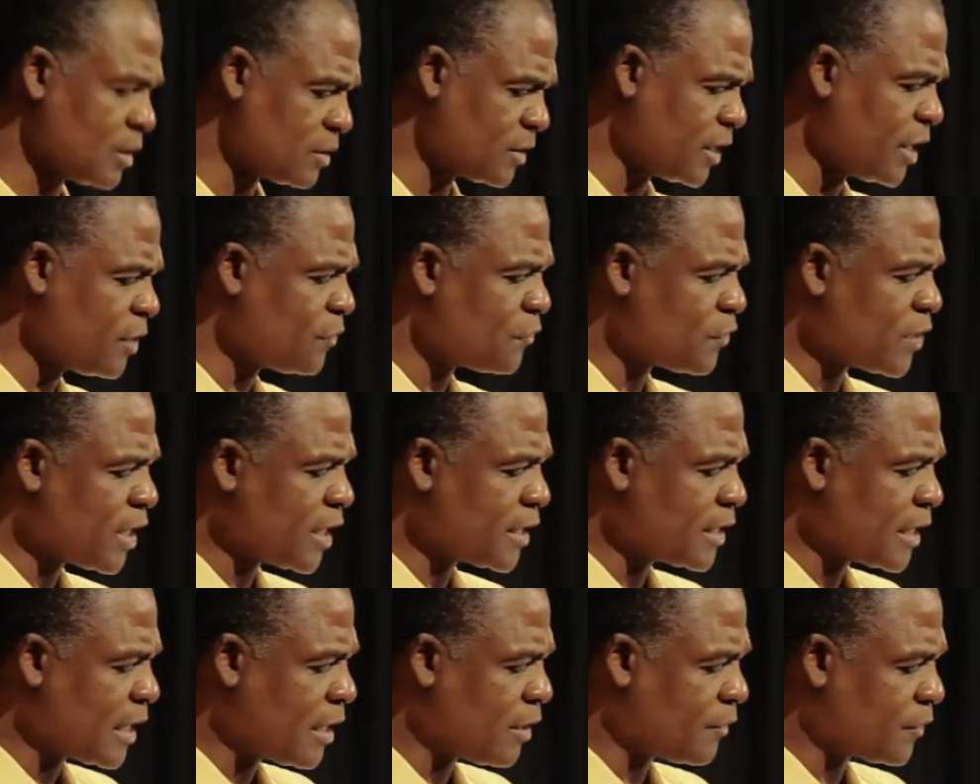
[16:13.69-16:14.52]
they
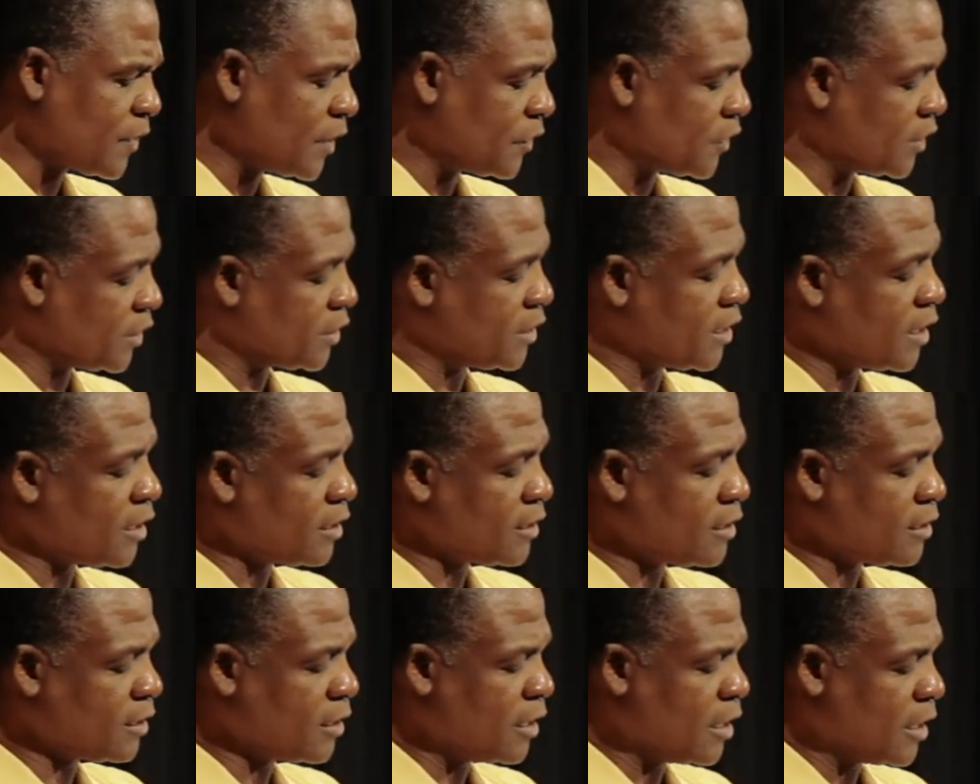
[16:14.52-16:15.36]
find out that the
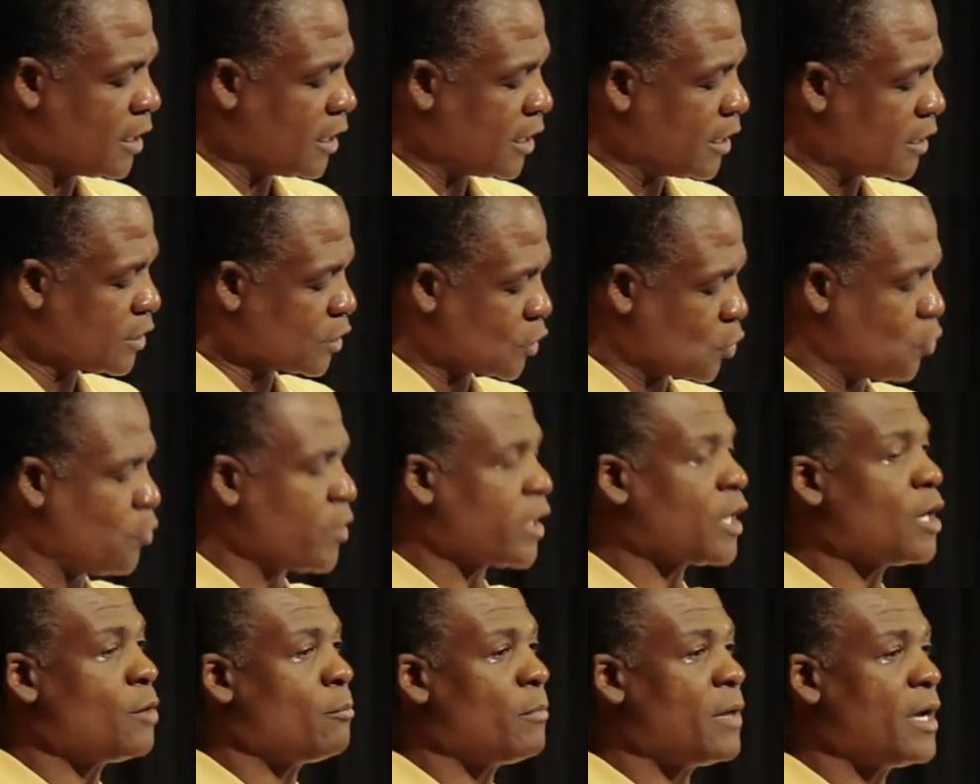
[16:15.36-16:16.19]
tendon is
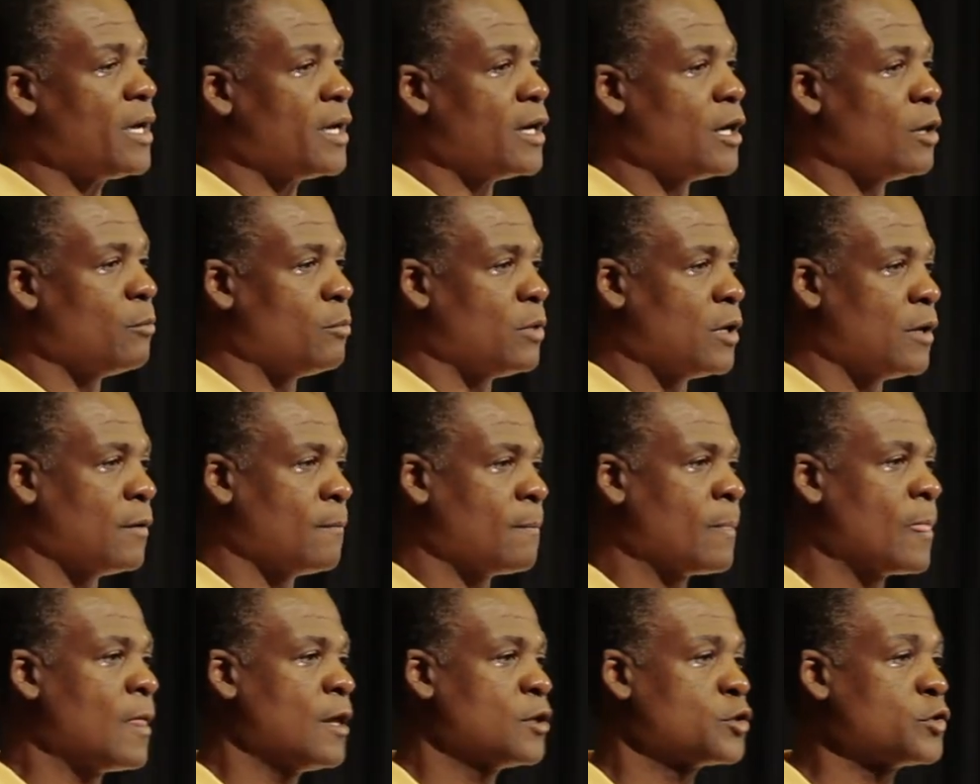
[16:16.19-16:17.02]
going up my elbow.